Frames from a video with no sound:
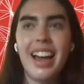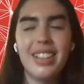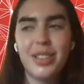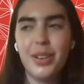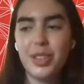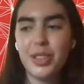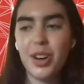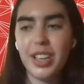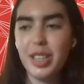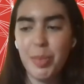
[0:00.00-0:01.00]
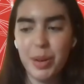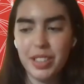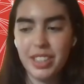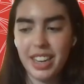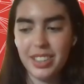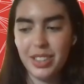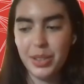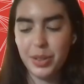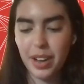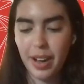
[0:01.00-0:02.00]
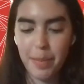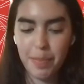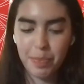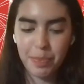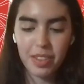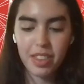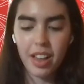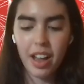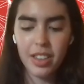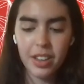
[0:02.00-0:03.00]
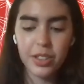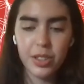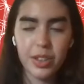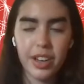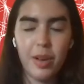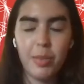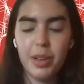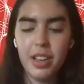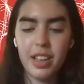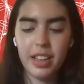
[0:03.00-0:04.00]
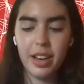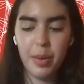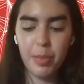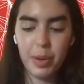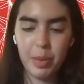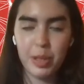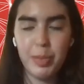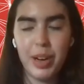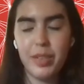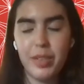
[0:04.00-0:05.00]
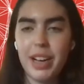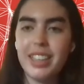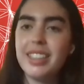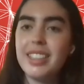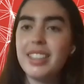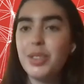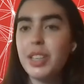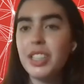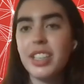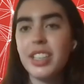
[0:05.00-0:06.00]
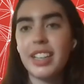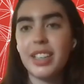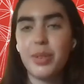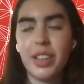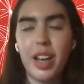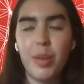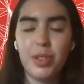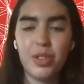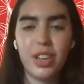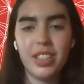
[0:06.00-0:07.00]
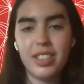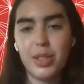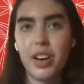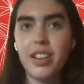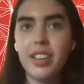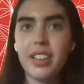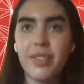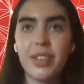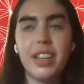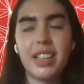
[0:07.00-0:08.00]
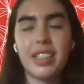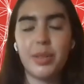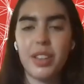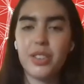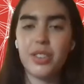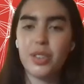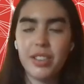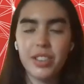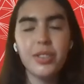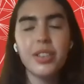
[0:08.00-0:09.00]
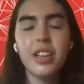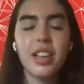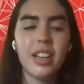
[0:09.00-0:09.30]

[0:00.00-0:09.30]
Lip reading: And so just talking to the person next to you, I think also can help kind of bring perspective back into the situation, and it can really help with stress as well and kind of connecting with others around you.